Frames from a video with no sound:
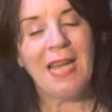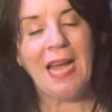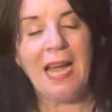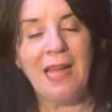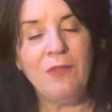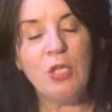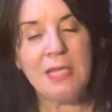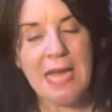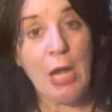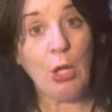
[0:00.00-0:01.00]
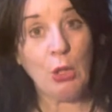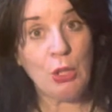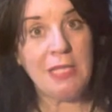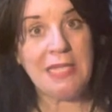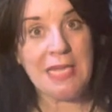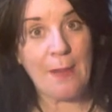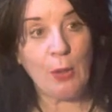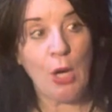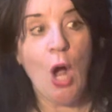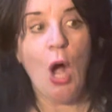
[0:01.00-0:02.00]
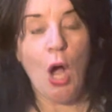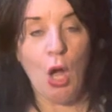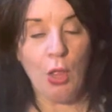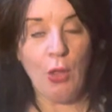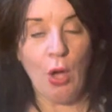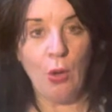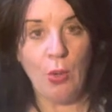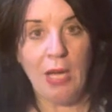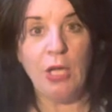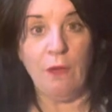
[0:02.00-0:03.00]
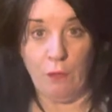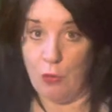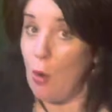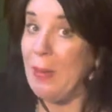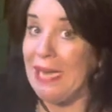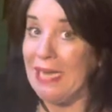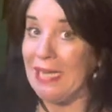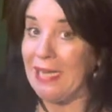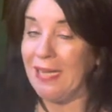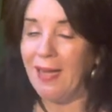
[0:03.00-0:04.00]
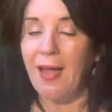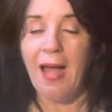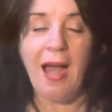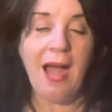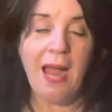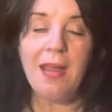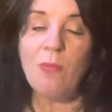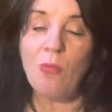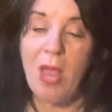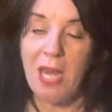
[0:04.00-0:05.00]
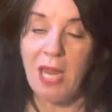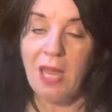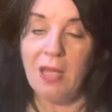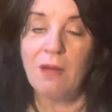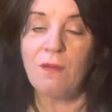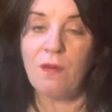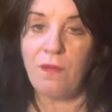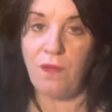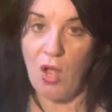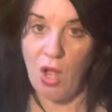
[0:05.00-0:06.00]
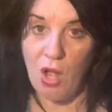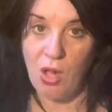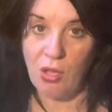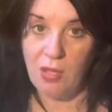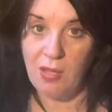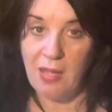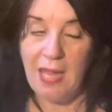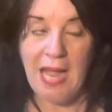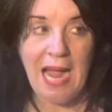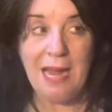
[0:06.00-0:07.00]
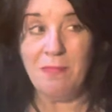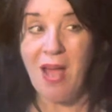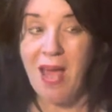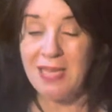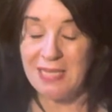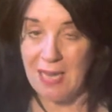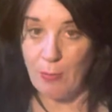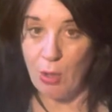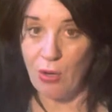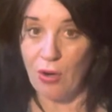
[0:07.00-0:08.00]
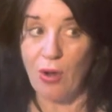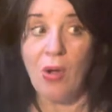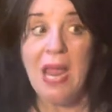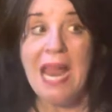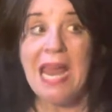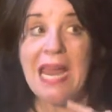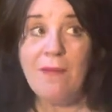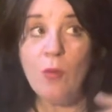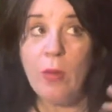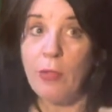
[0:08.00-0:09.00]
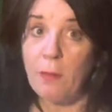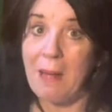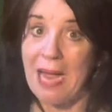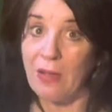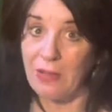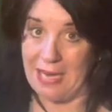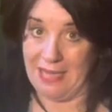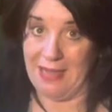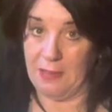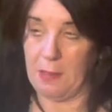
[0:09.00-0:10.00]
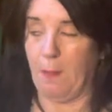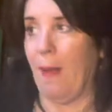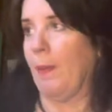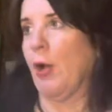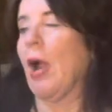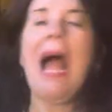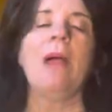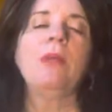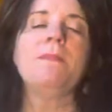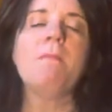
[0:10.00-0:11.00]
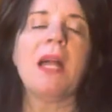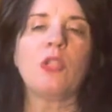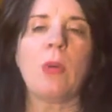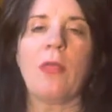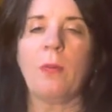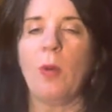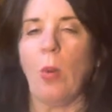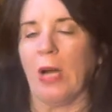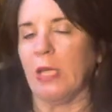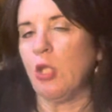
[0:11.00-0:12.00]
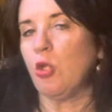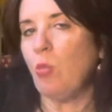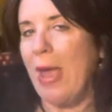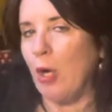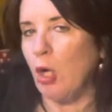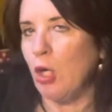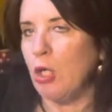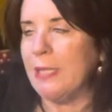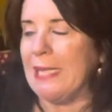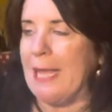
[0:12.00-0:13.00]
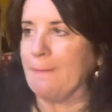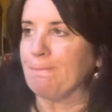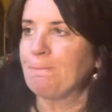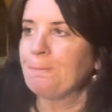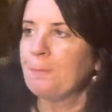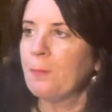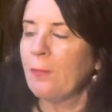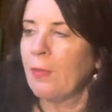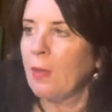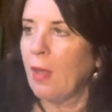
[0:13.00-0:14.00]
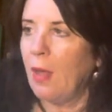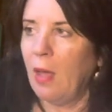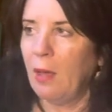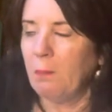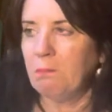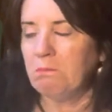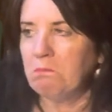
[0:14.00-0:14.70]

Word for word: I've just had a good summer. Although, if you know me, I am ready for fall. I'm not a summer girl even when they're mild like this up here, I would much rather be wearing sweaters and um,